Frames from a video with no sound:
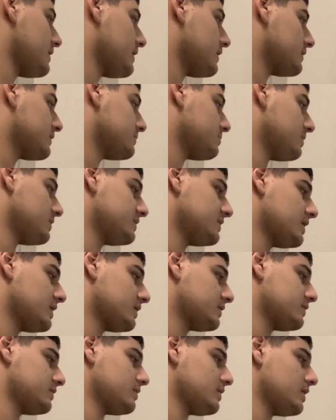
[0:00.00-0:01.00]
x,
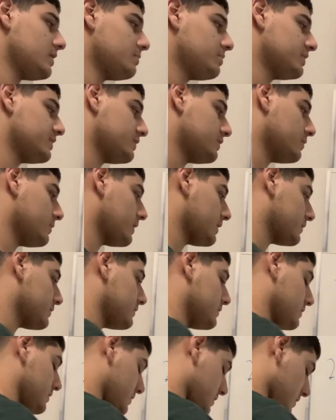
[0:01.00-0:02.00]
8 plus 2x.
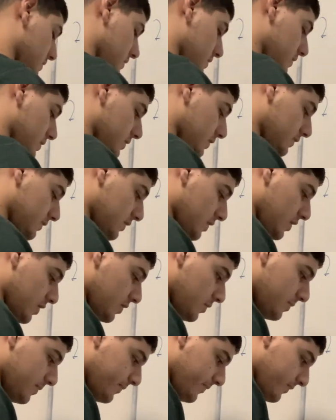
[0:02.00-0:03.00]

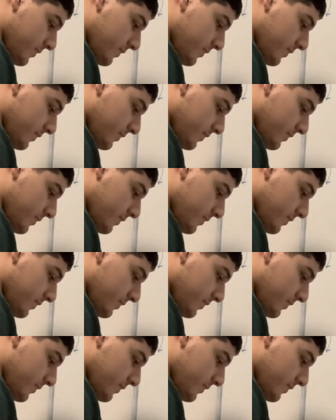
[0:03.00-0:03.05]
So